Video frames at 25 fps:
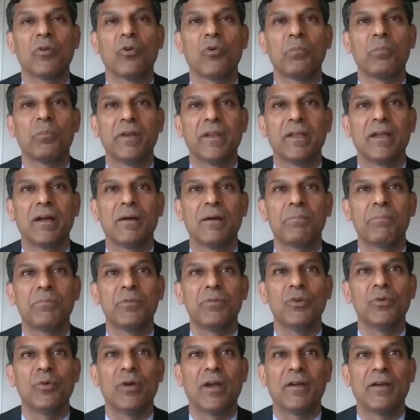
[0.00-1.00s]
opening up,
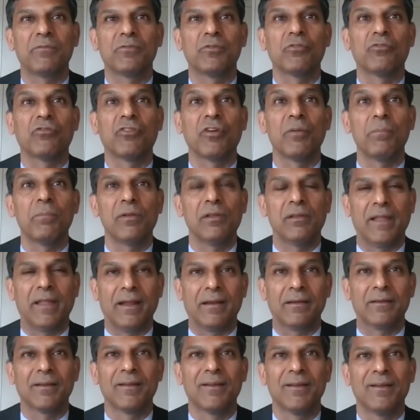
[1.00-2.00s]
you have to triple
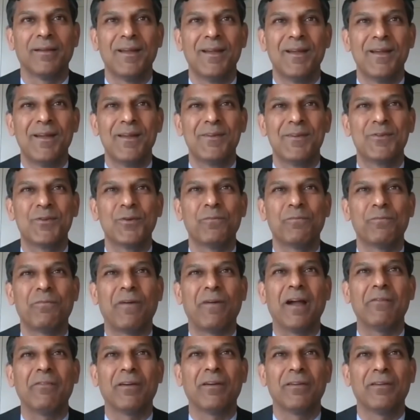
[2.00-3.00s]
that to
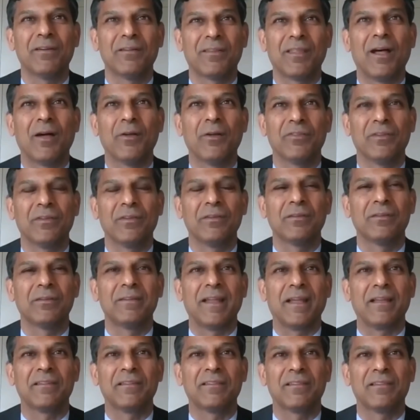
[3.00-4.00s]
500,000
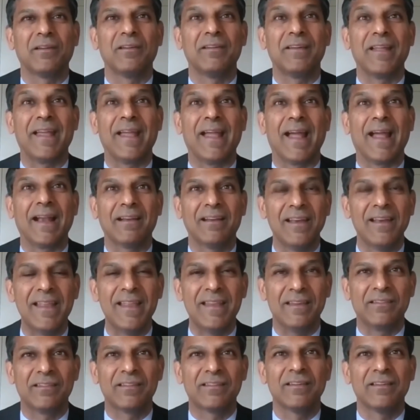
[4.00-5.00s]
tests a day at
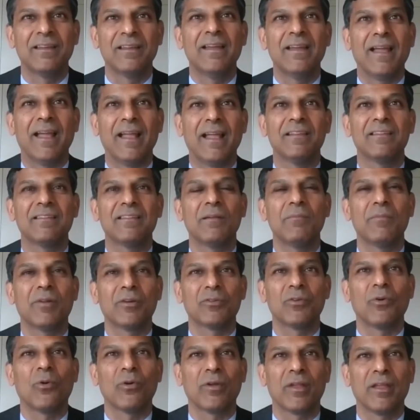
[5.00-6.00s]
least. And some are
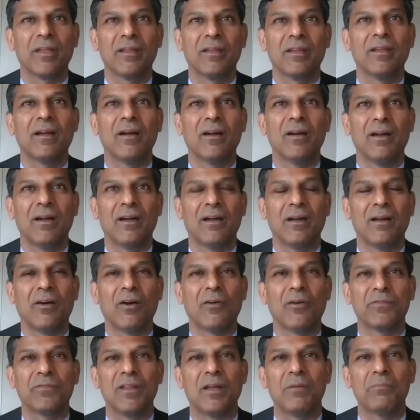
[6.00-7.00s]
talking
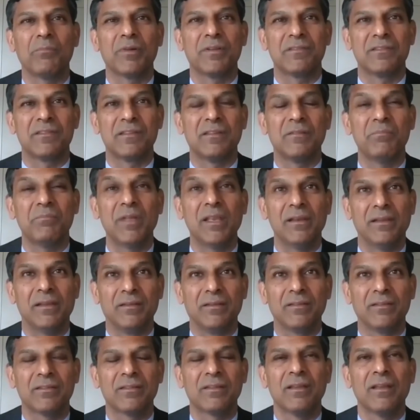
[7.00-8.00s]
of numbers in the
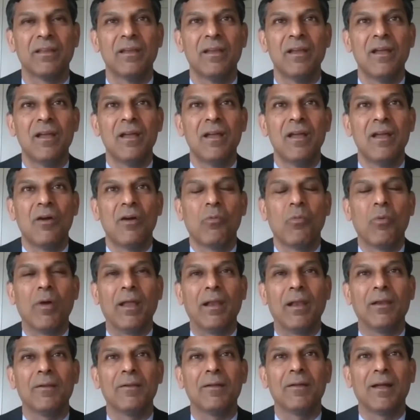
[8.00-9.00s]
millions.
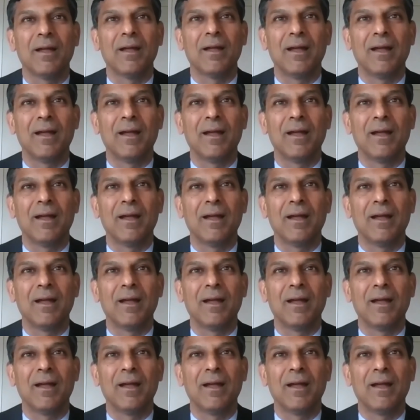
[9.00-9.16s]
Well,